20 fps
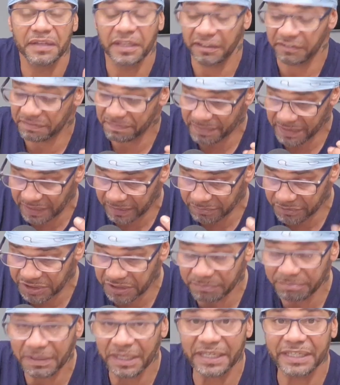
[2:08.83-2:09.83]
If
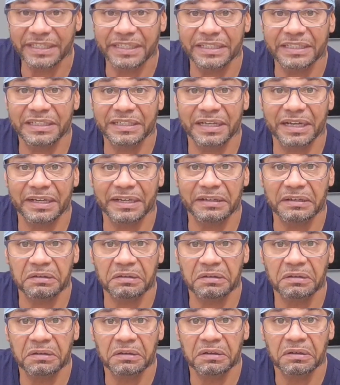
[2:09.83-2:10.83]
BMG money didn't cut it,
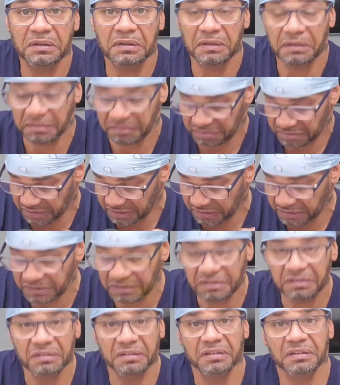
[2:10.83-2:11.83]

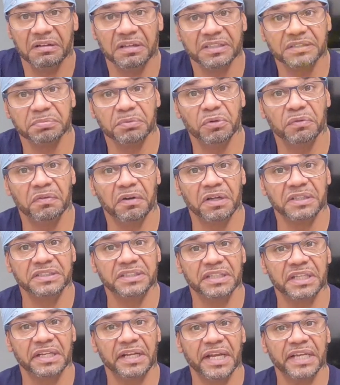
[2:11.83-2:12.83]
then let's move on
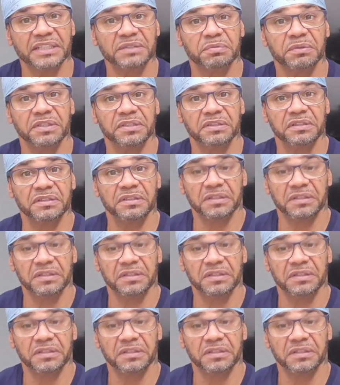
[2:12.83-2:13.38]
to the next one.